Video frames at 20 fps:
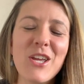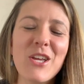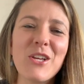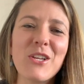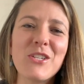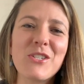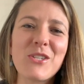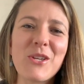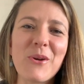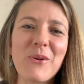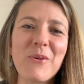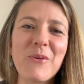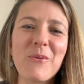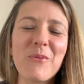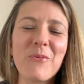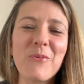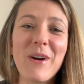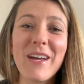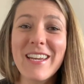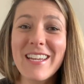So,
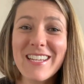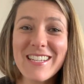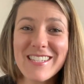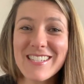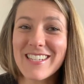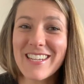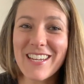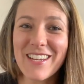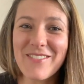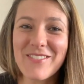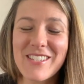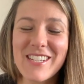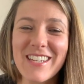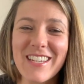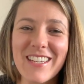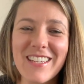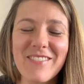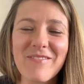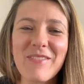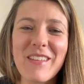what is
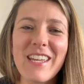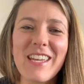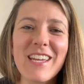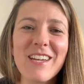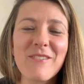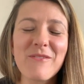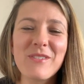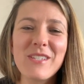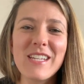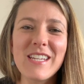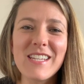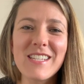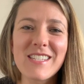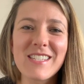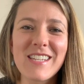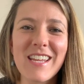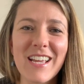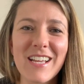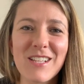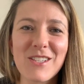EFT? EFT
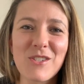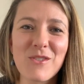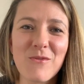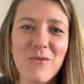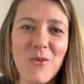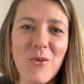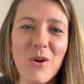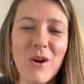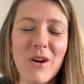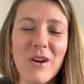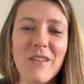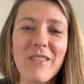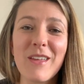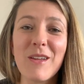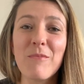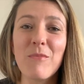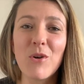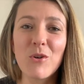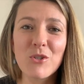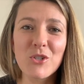stands for the
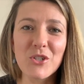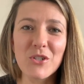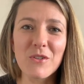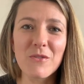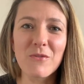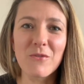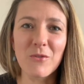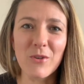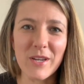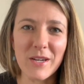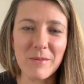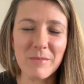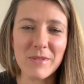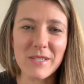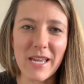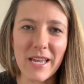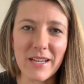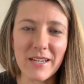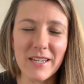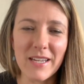Emotional Freedom
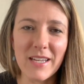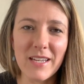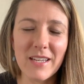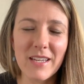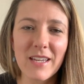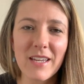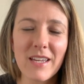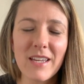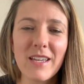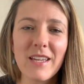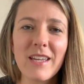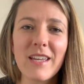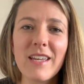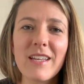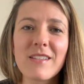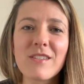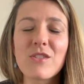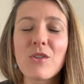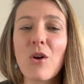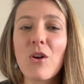Technique.
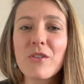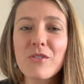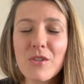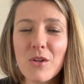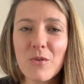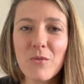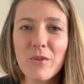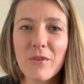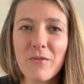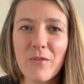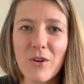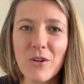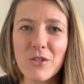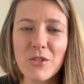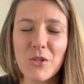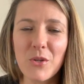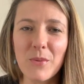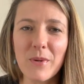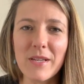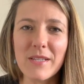It's also referred
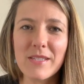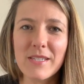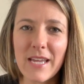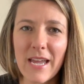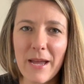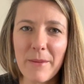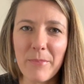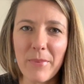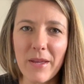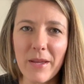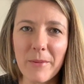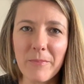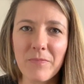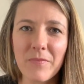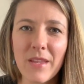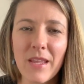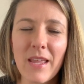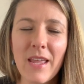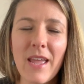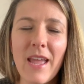to as tapping.
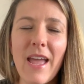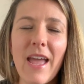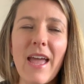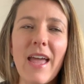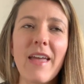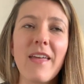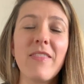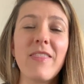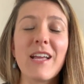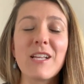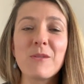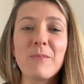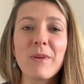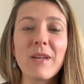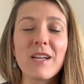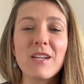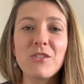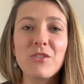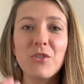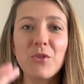And that's
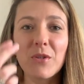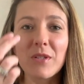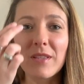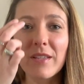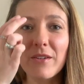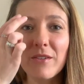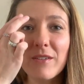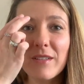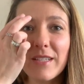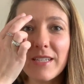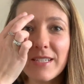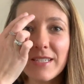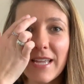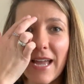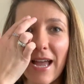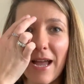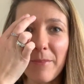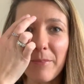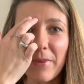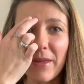because you're literally
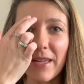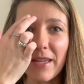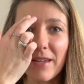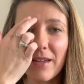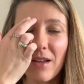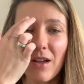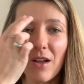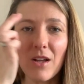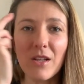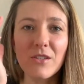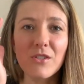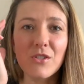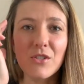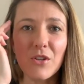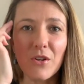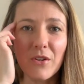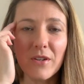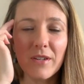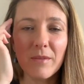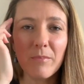tapping on
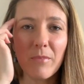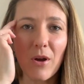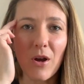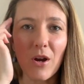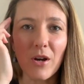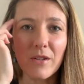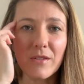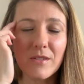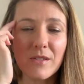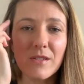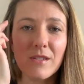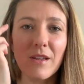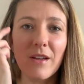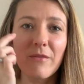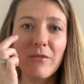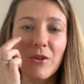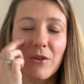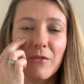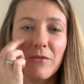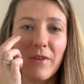certain parts of
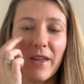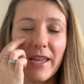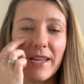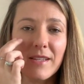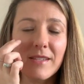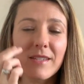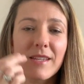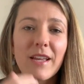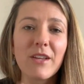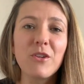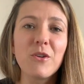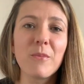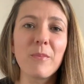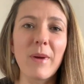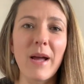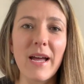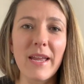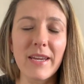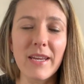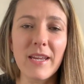your face and your
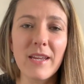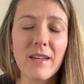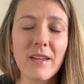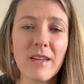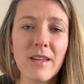body,